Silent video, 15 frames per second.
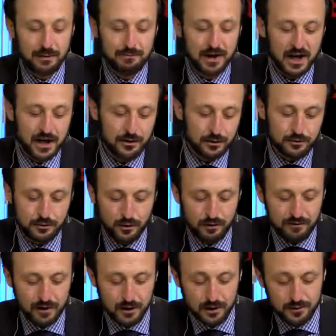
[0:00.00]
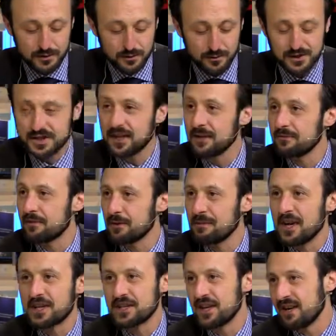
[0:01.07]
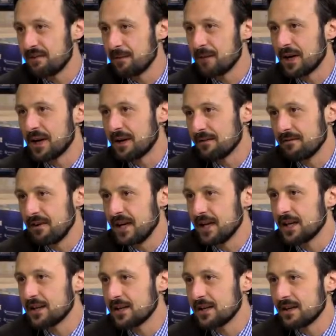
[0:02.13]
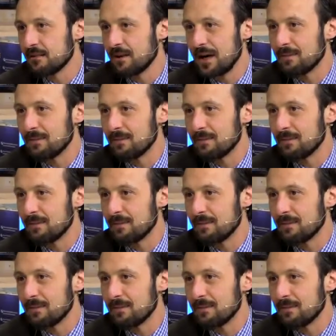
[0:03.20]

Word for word: But not to overload you with the information, everybody can find it in uh -huh. the uh-huh.